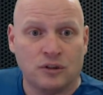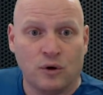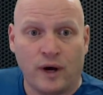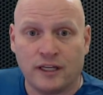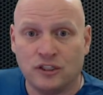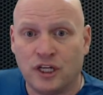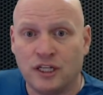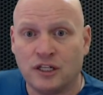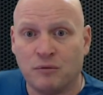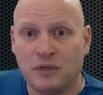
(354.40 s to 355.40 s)
So I can
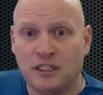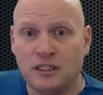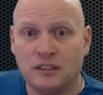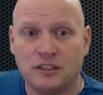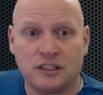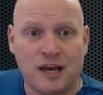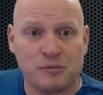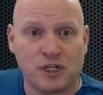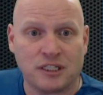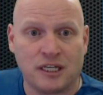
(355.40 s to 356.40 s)
change how many
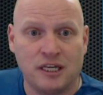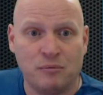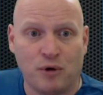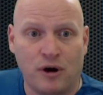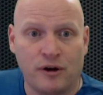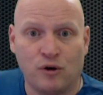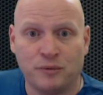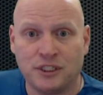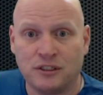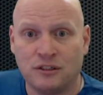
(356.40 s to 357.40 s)
snapshots I keep on
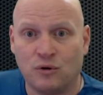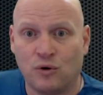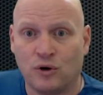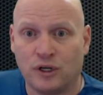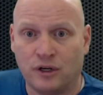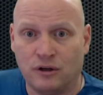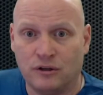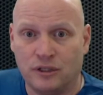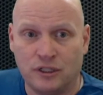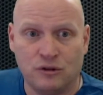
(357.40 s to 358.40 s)
Home Assistant or
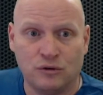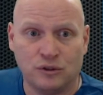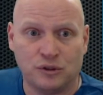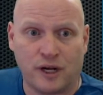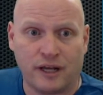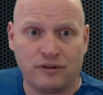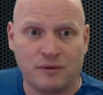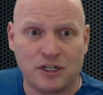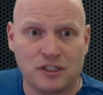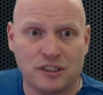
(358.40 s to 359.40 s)
in Google Drive.
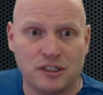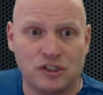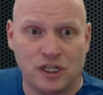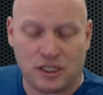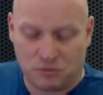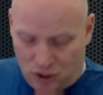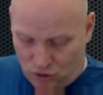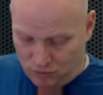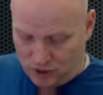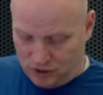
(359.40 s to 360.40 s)
I'm actually going to change my
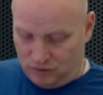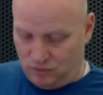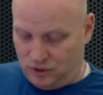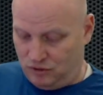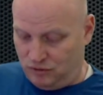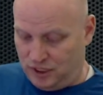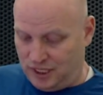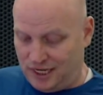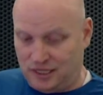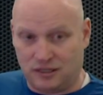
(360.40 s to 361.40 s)
Home Assistant one to only
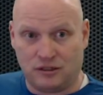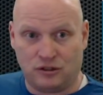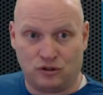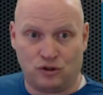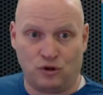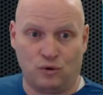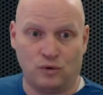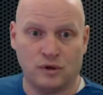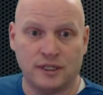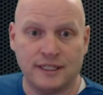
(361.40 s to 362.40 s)
like
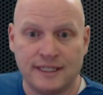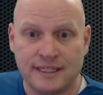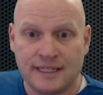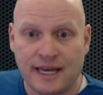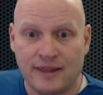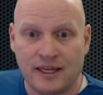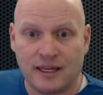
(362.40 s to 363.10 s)
two. And